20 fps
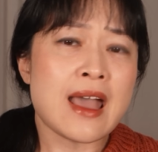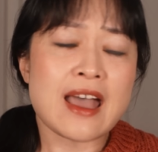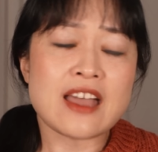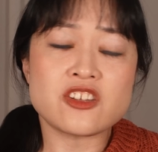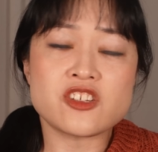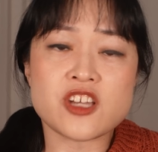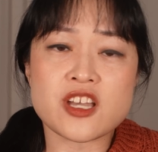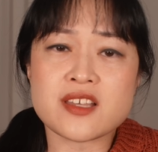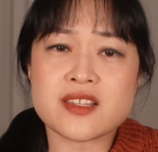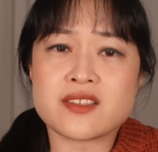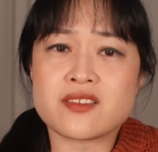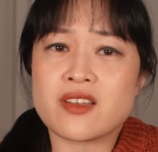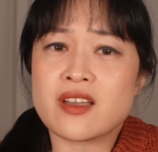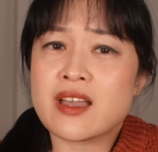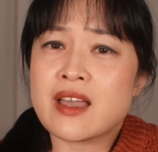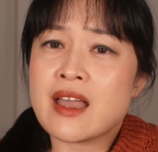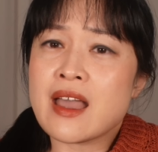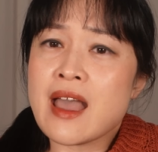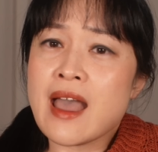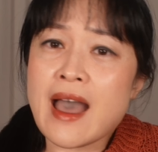and just
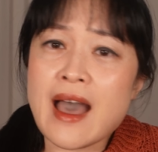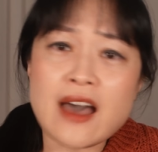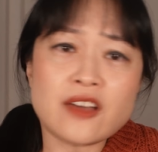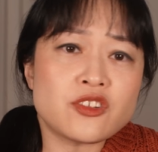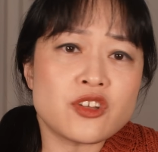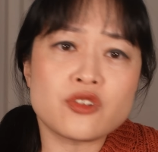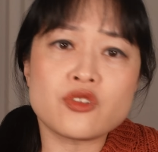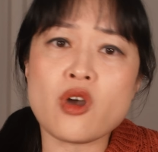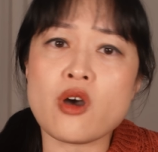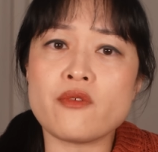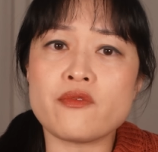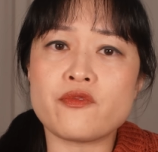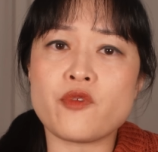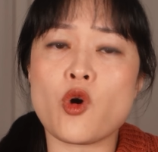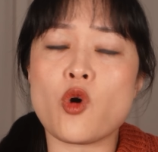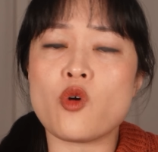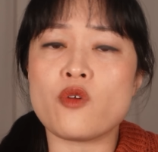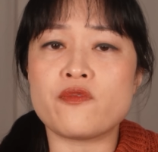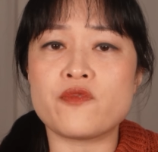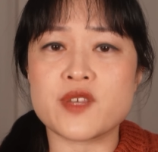how to not
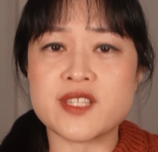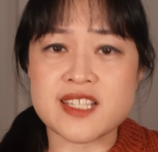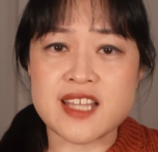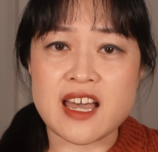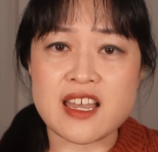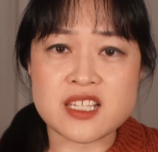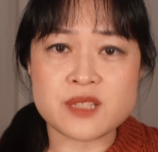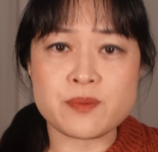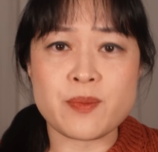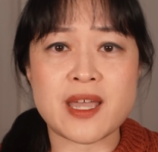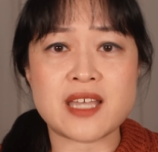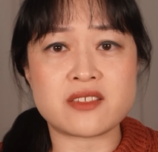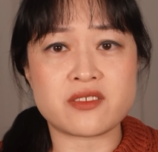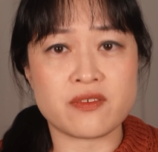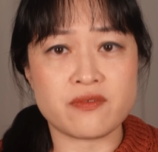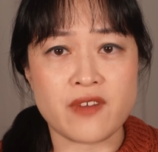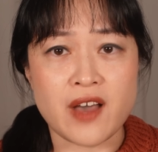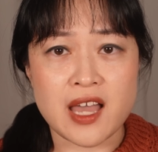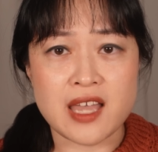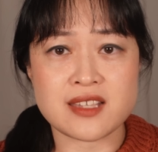fall for science-based
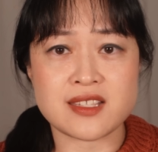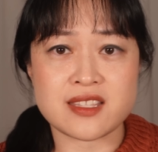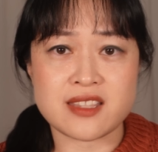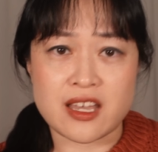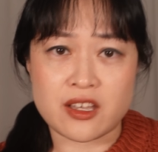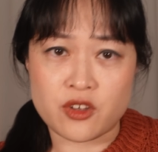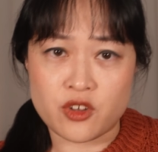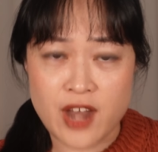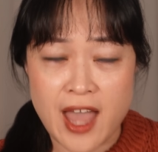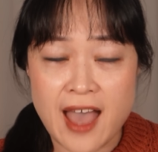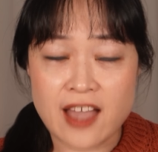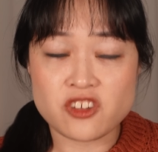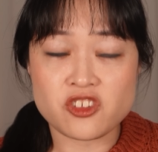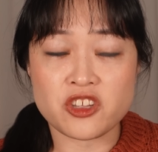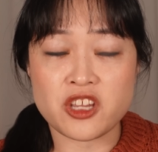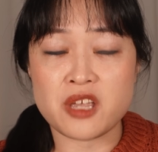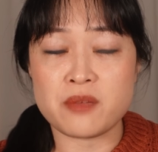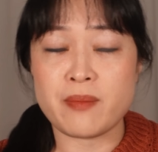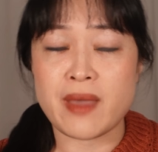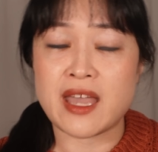advice that could
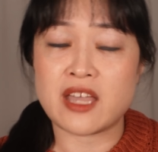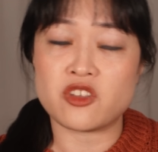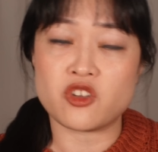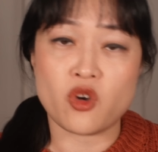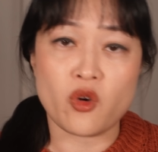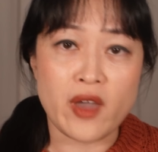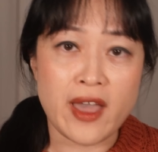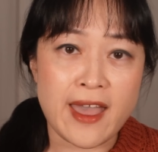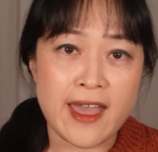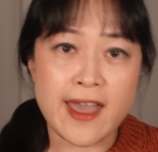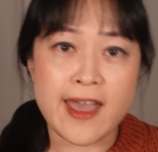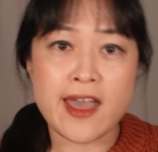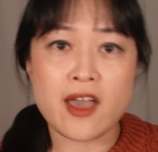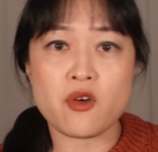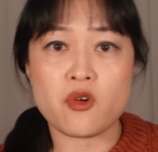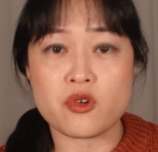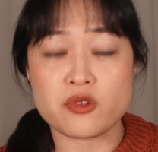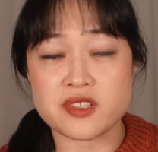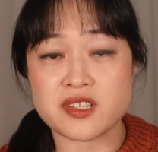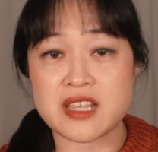actually make your
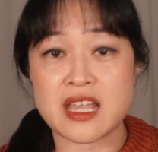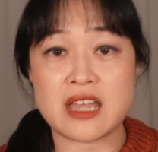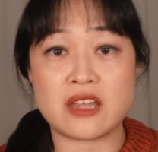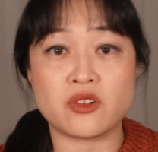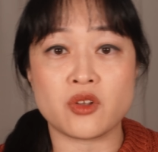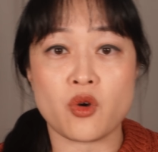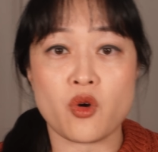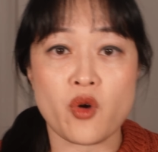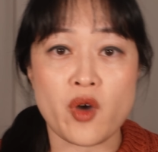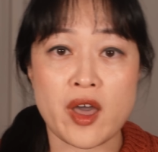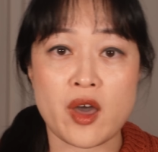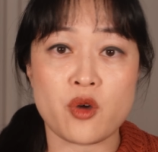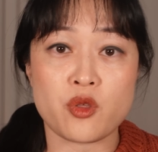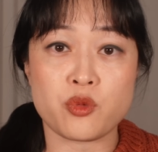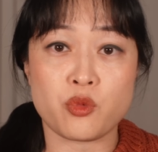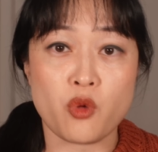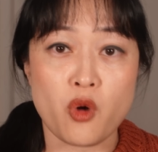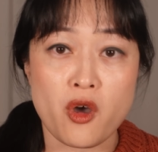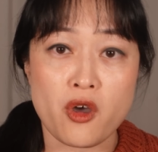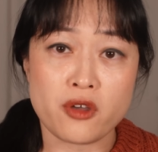hair or skin or
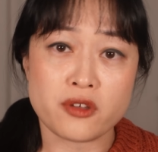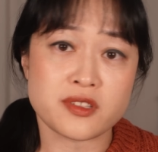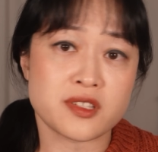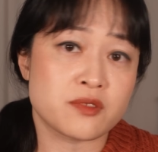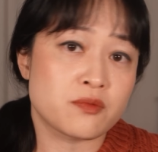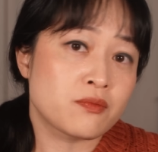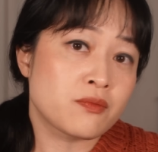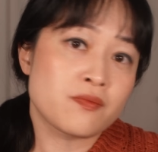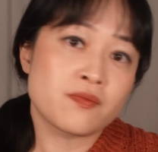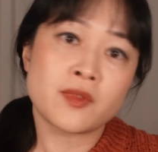health worse,